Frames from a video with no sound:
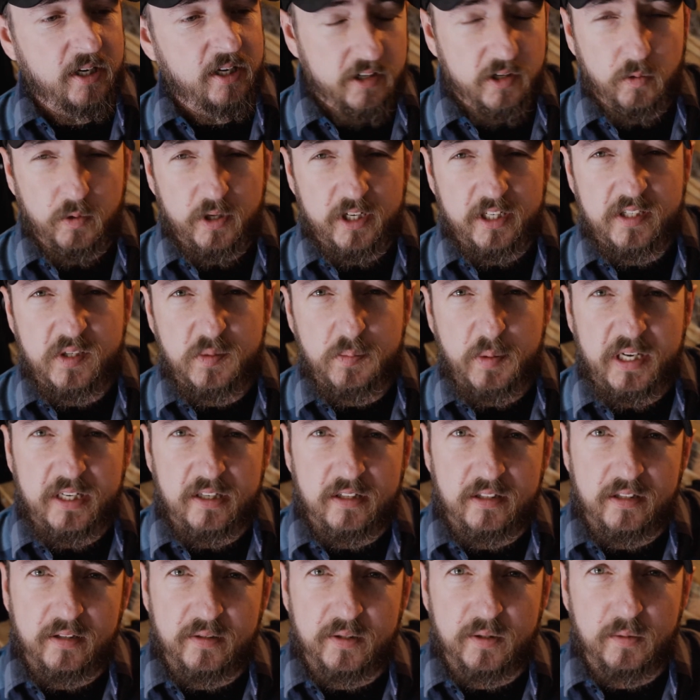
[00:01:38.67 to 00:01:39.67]
You wanna spend
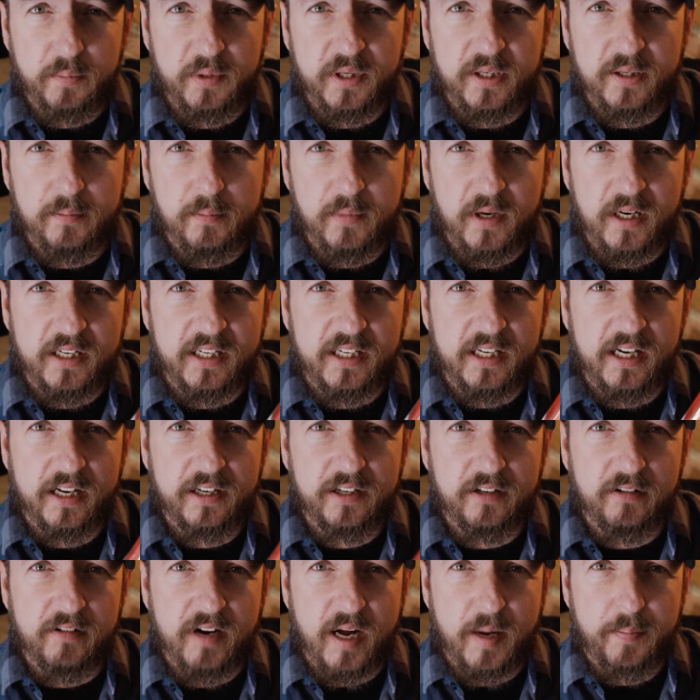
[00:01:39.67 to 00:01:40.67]
a little bit of money
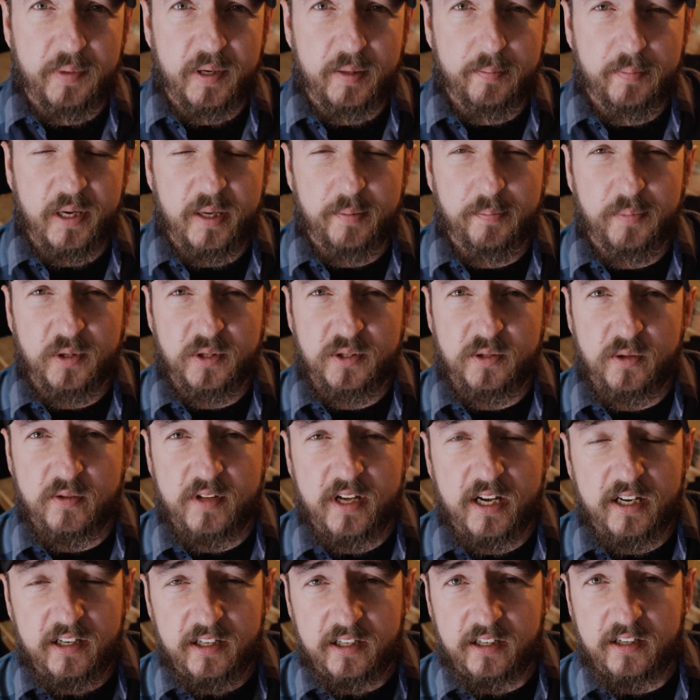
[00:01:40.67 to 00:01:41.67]
on your wrapping paper so
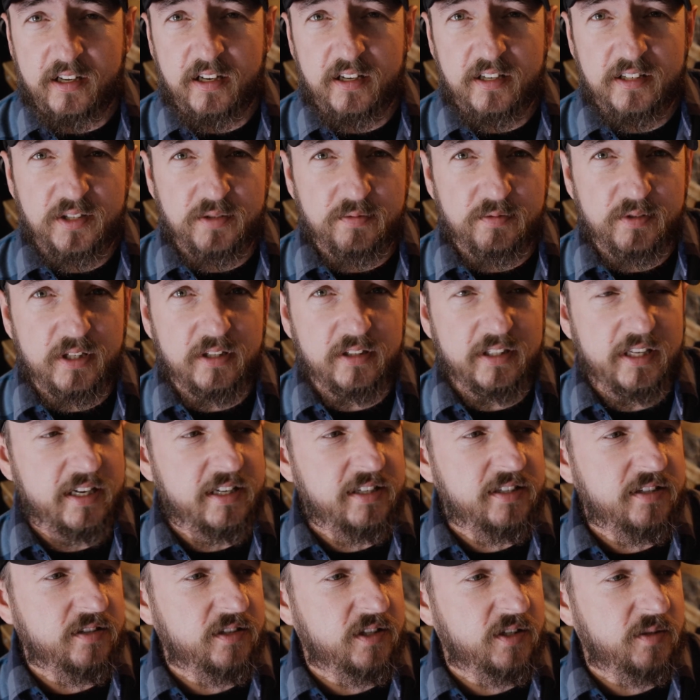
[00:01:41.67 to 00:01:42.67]
that it cuts real
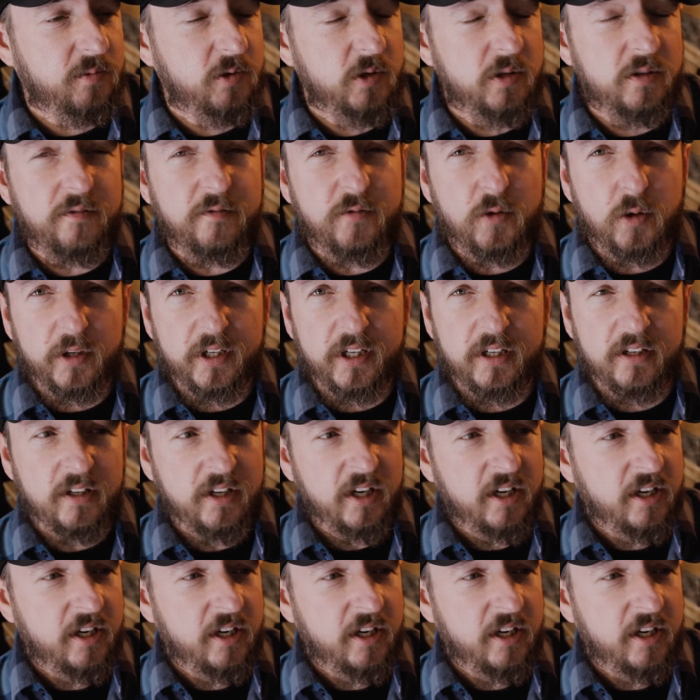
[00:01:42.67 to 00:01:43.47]
nice and smooth for you.